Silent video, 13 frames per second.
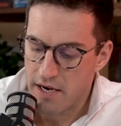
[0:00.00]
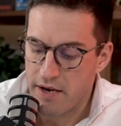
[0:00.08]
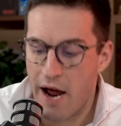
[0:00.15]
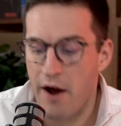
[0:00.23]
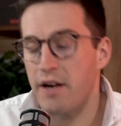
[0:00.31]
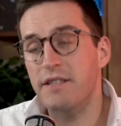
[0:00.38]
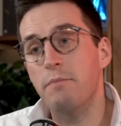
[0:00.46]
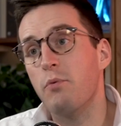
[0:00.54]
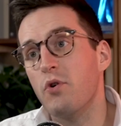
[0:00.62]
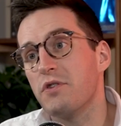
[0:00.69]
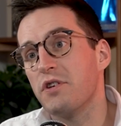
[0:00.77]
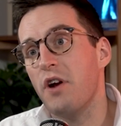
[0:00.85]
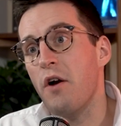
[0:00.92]
Now, it is
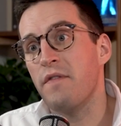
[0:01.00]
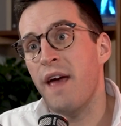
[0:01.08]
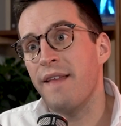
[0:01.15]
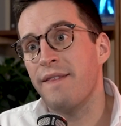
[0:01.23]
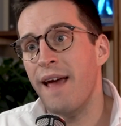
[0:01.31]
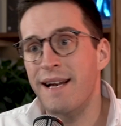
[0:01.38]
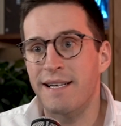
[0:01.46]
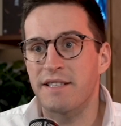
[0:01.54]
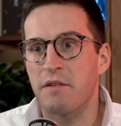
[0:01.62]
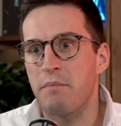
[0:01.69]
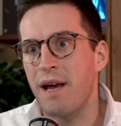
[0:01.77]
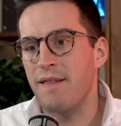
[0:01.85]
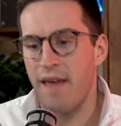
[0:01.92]
important to note that that
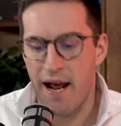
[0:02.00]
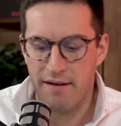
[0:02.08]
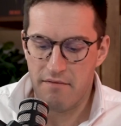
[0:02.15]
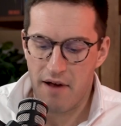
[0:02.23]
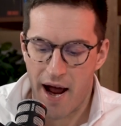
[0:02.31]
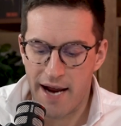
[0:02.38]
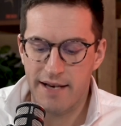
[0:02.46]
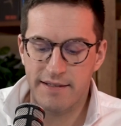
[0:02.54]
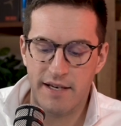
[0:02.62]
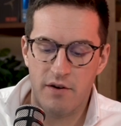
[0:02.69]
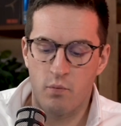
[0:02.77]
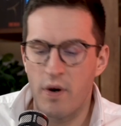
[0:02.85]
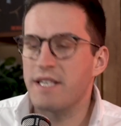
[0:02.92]
doesn't mean that
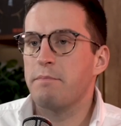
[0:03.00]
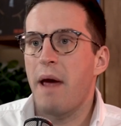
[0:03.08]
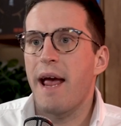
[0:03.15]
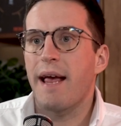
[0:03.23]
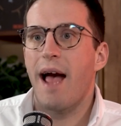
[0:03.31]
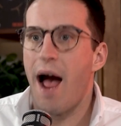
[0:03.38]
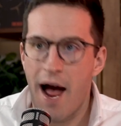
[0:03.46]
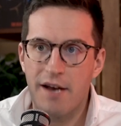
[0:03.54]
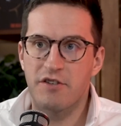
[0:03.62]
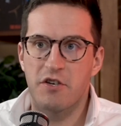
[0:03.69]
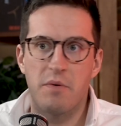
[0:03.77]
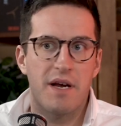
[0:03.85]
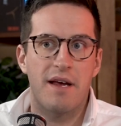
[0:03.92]
ANZ and Westpac aren't
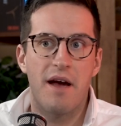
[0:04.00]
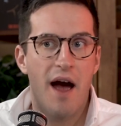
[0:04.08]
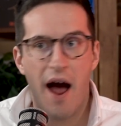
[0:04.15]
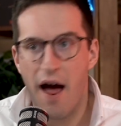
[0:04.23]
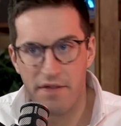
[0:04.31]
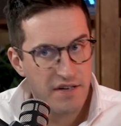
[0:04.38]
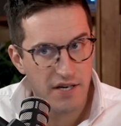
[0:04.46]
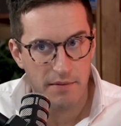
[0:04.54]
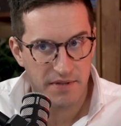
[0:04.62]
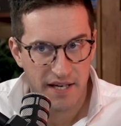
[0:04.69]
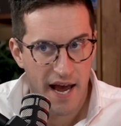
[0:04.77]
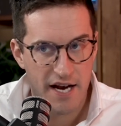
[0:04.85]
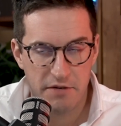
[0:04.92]
doing other types
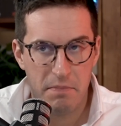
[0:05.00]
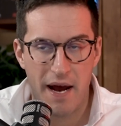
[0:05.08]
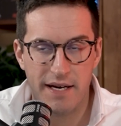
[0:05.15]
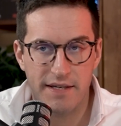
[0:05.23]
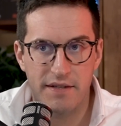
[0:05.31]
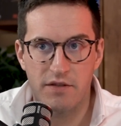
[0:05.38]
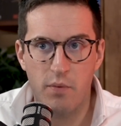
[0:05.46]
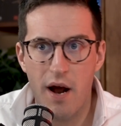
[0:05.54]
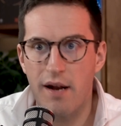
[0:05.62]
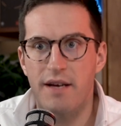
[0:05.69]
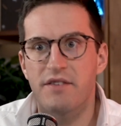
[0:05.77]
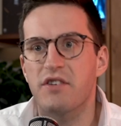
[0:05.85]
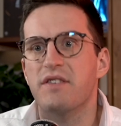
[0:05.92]
of cashbacks as
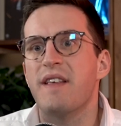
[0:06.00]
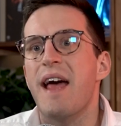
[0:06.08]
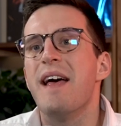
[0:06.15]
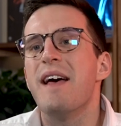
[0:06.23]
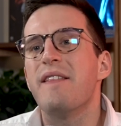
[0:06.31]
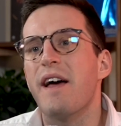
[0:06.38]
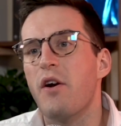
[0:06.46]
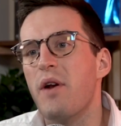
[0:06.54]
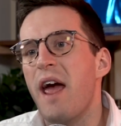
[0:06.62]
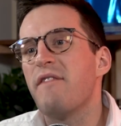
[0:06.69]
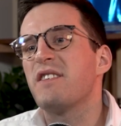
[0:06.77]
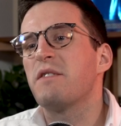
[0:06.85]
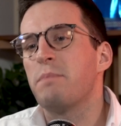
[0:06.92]
well. It's just that they don't
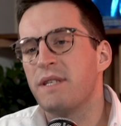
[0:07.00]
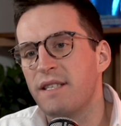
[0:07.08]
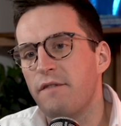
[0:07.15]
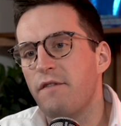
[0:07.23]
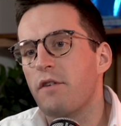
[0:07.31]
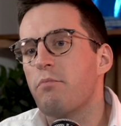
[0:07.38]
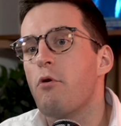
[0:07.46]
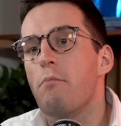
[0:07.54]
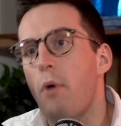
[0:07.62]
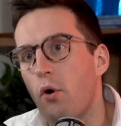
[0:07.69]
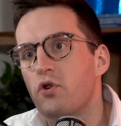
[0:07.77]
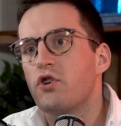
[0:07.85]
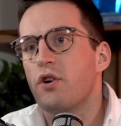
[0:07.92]
have a specific
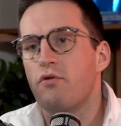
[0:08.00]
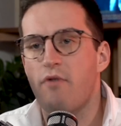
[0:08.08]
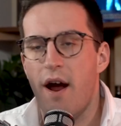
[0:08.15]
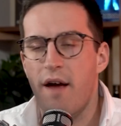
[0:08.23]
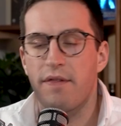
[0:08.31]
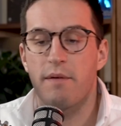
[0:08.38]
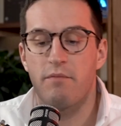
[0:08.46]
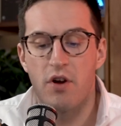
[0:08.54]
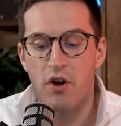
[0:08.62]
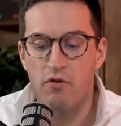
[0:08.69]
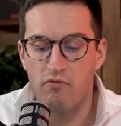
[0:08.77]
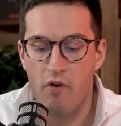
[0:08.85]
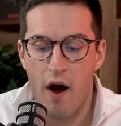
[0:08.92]
promotion around them
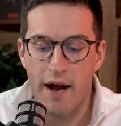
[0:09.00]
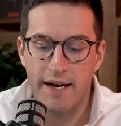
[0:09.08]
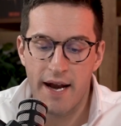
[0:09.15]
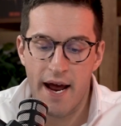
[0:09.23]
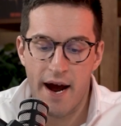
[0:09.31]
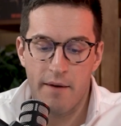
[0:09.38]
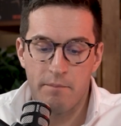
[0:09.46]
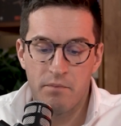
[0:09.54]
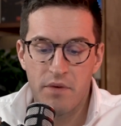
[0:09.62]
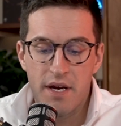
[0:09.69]
right now.